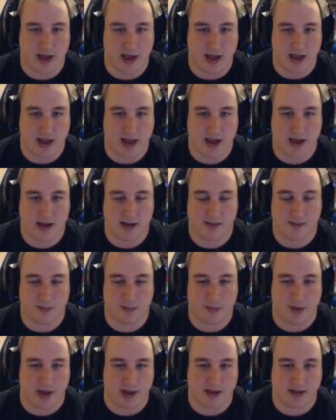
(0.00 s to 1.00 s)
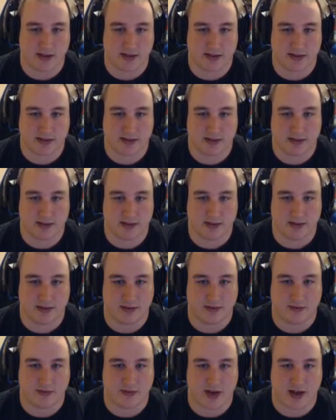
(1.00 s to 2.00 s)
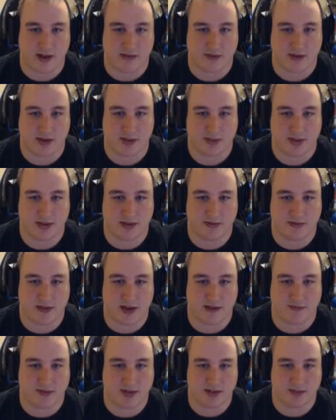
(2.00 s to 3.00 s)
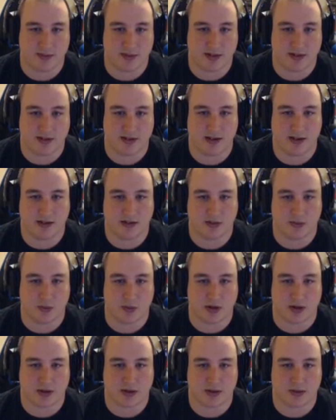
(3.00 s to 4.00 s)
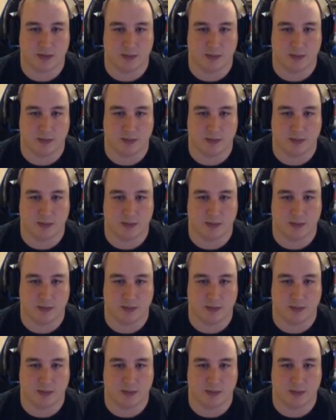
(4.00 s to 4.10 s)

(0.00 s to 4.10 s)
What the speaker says: At base, 5 AP, 5 DP is worth